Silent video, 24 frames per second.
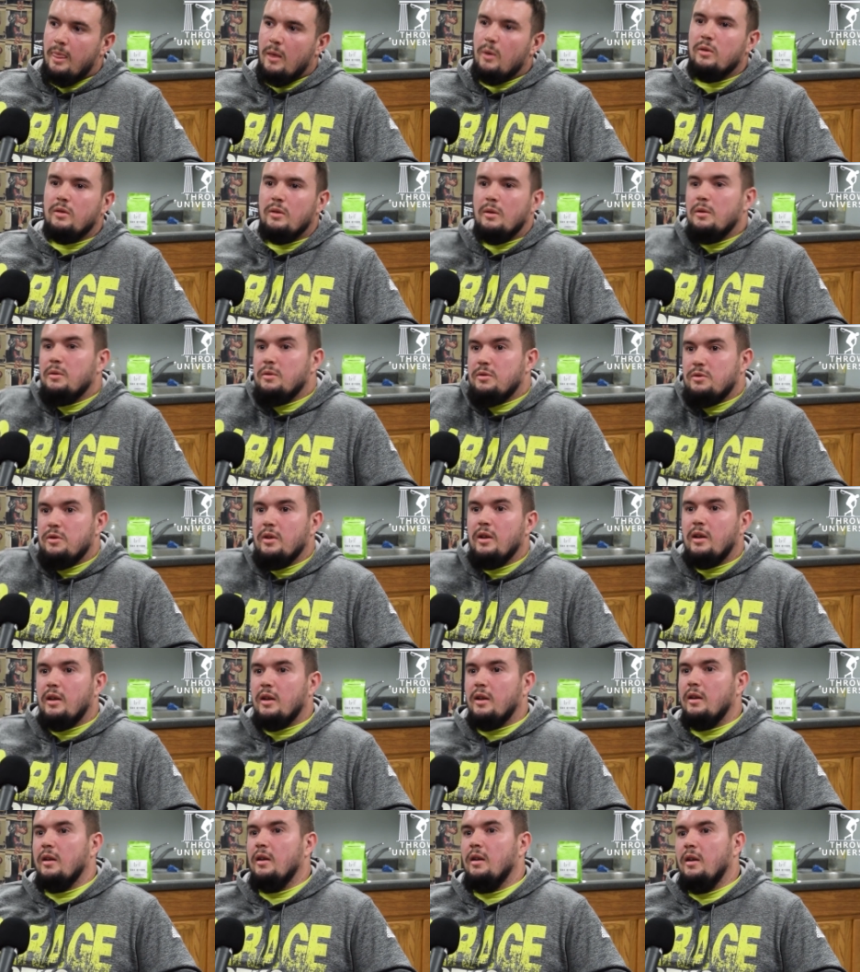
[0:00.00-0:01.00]
was it was
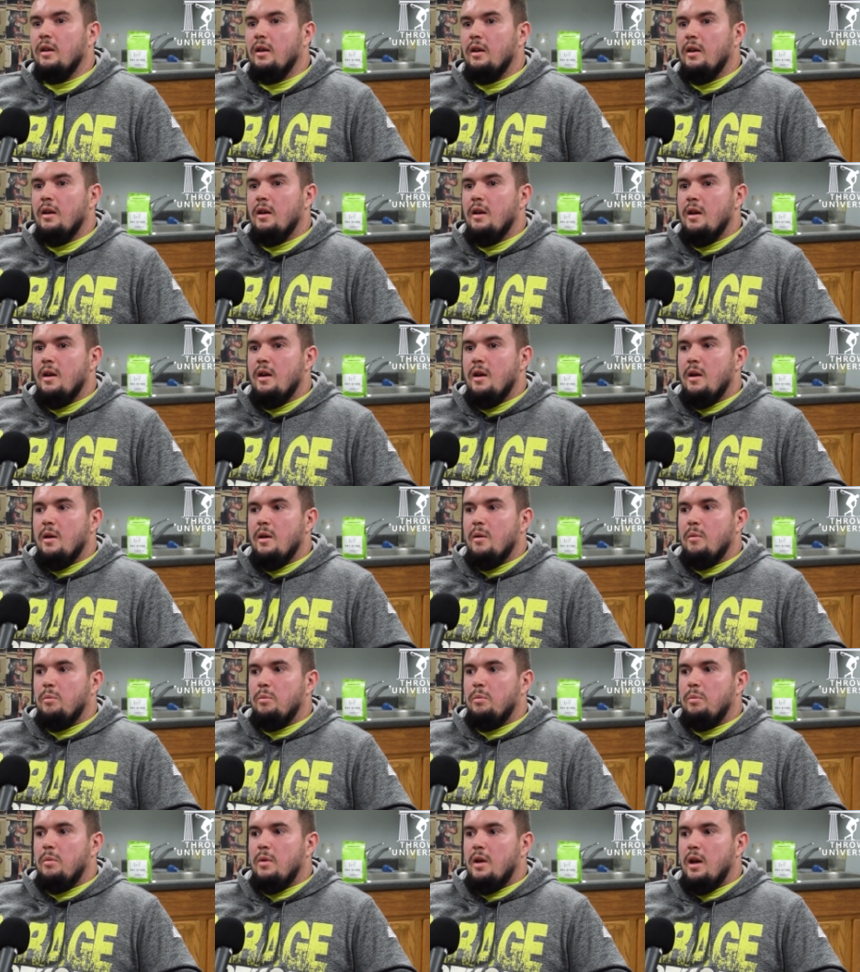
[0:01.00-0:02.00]
tricky. Yeah.
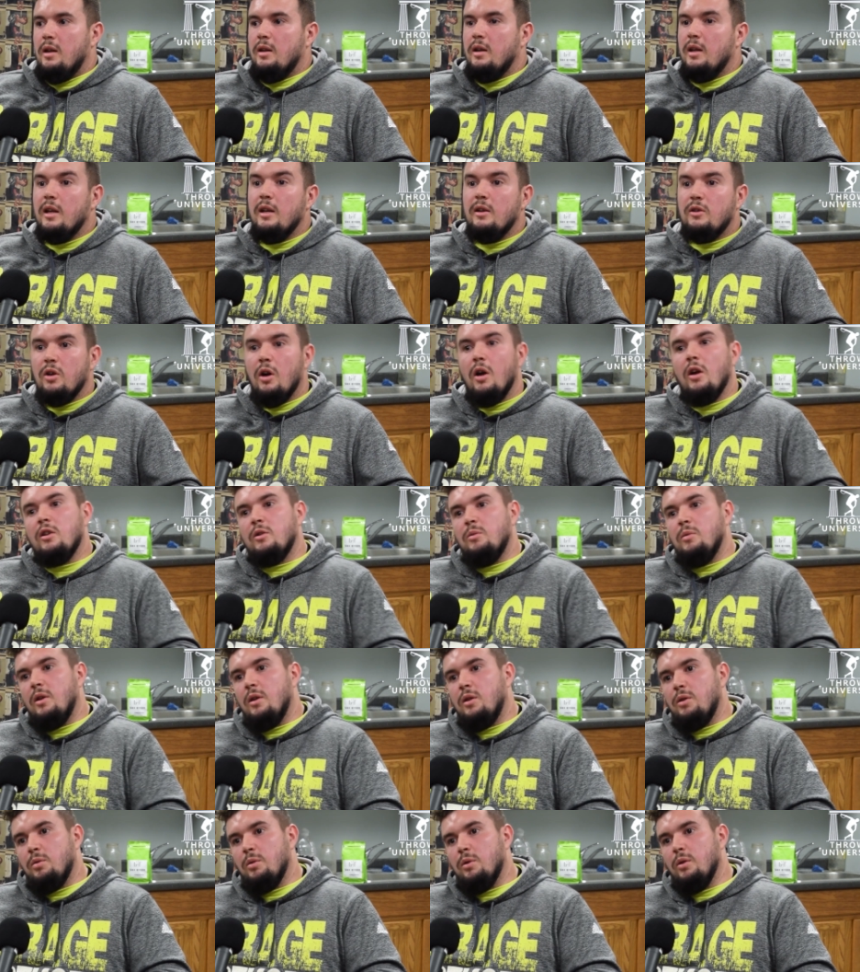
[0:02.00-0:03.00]
Hmm. And he talked me
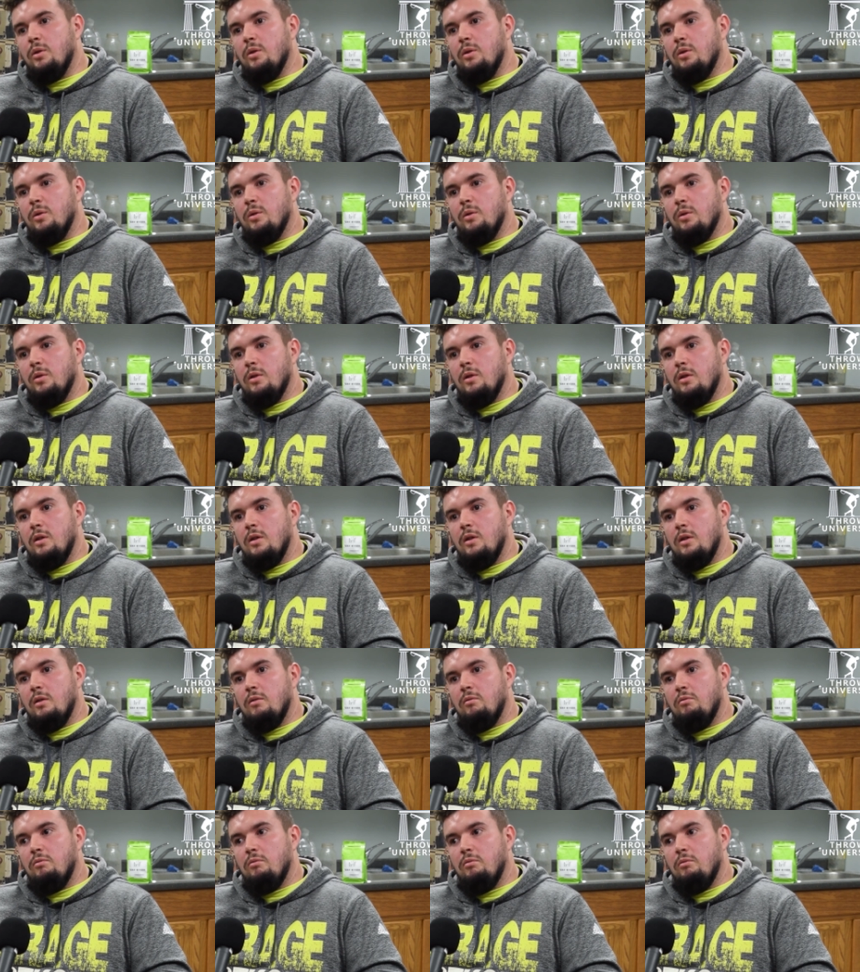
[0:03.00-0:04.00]
through
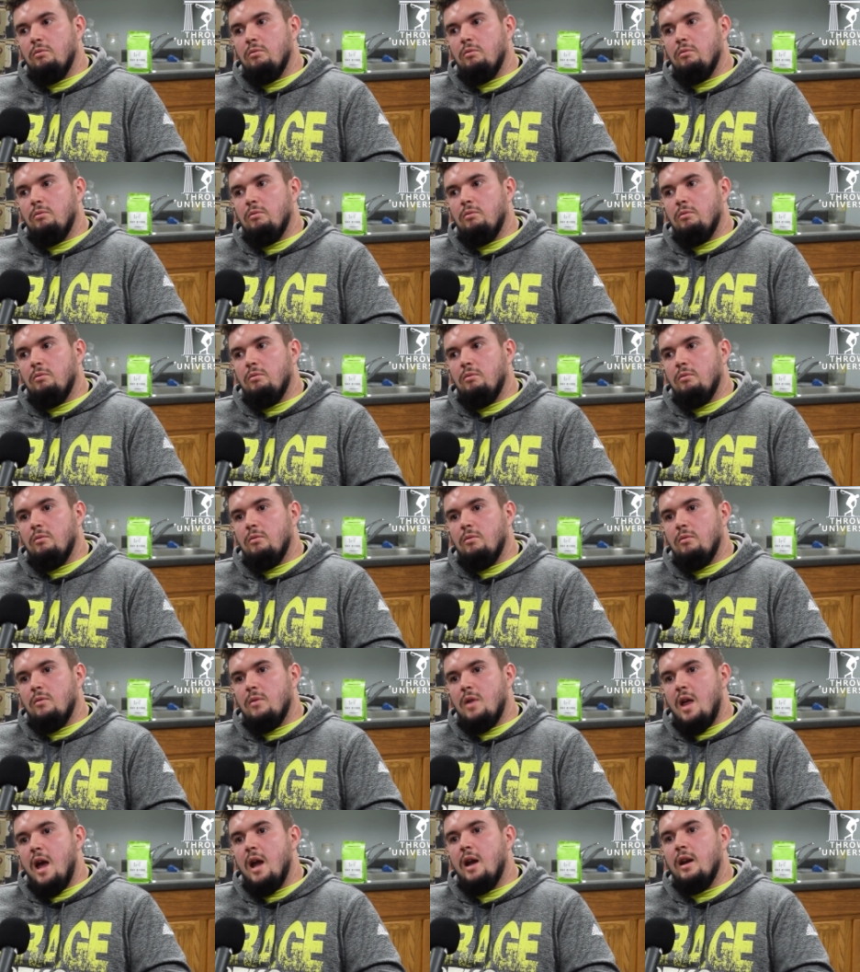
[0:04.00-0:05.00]

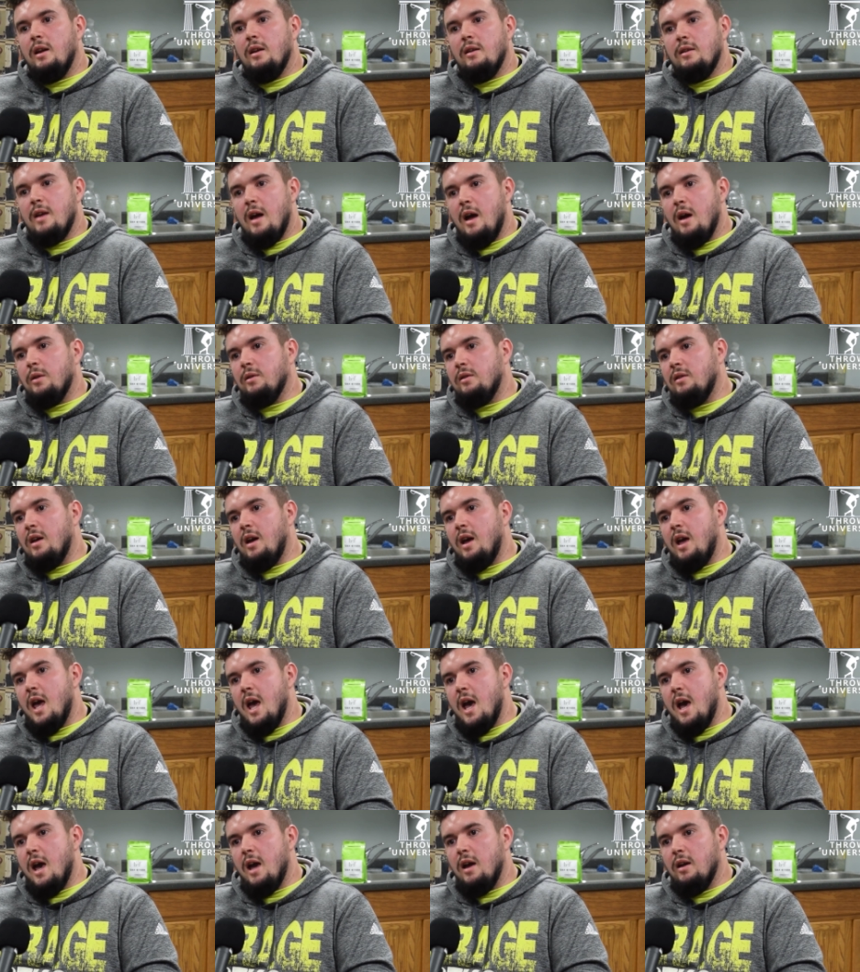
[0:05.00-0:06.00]
any doubts I
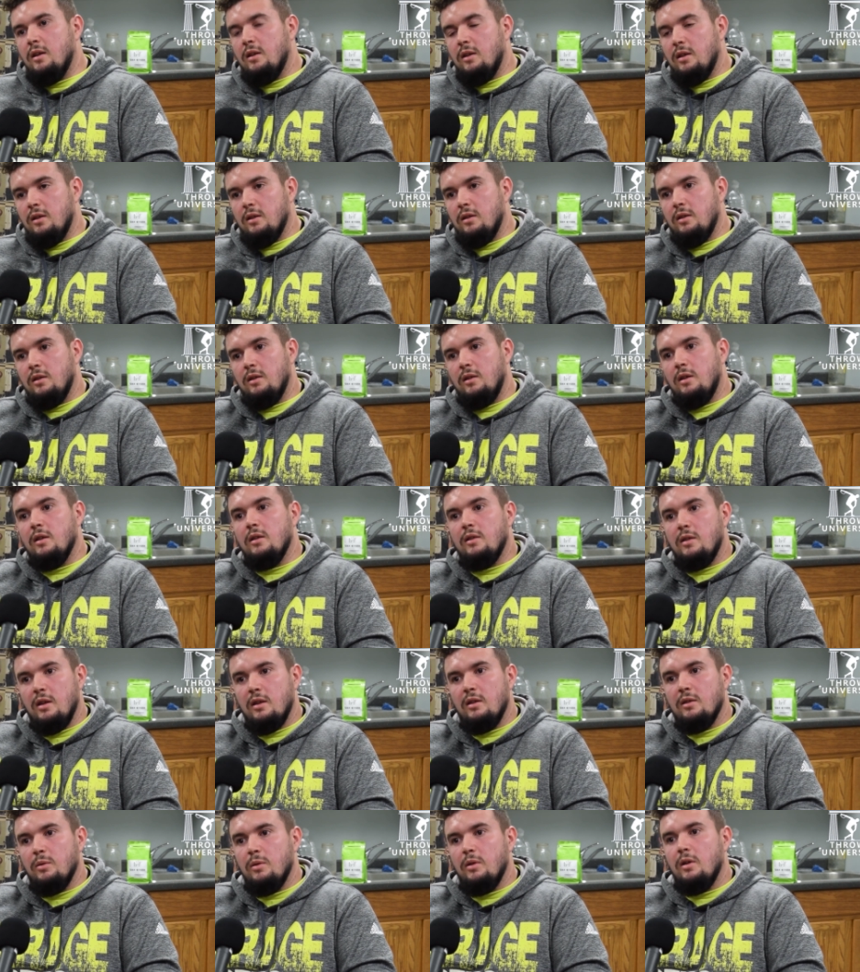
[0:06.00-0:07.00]
had in
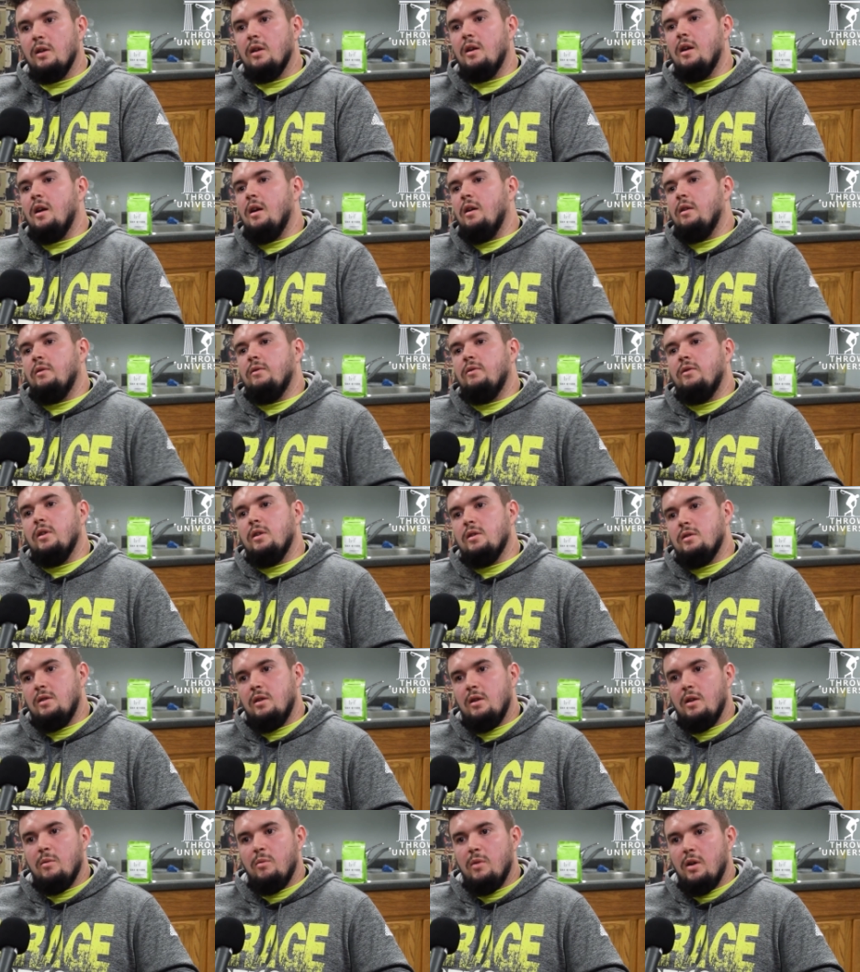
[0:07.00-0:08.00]
continuing it out and
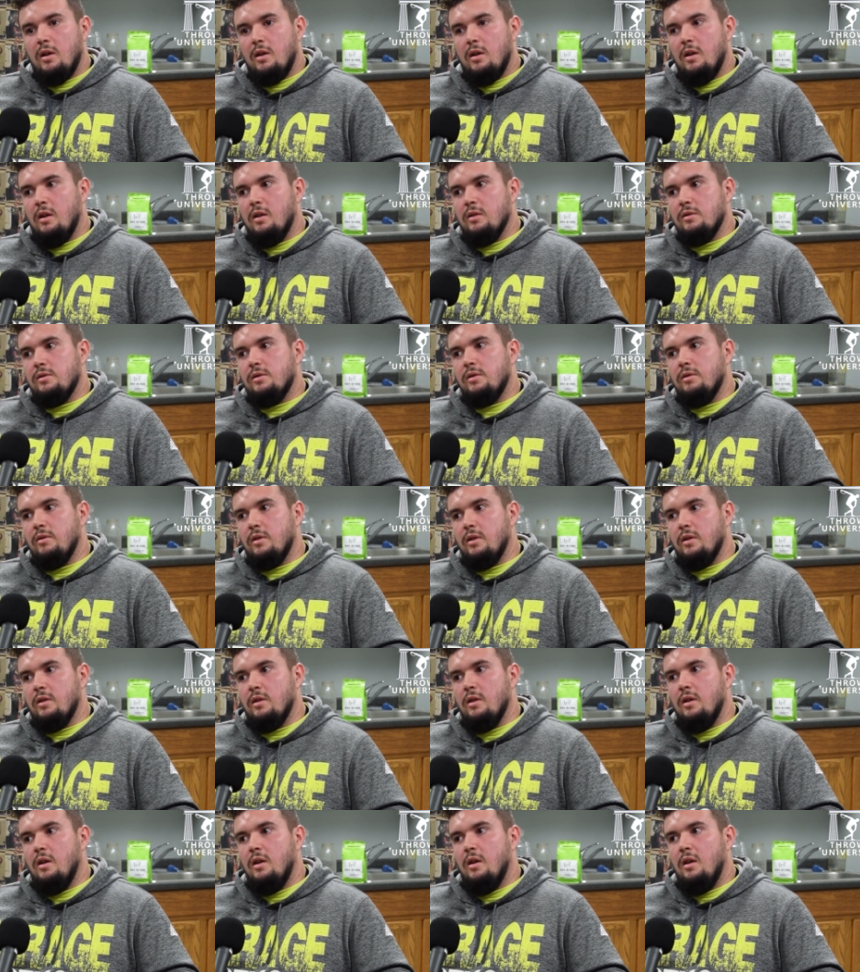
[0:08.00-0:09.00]
finishing out my college career.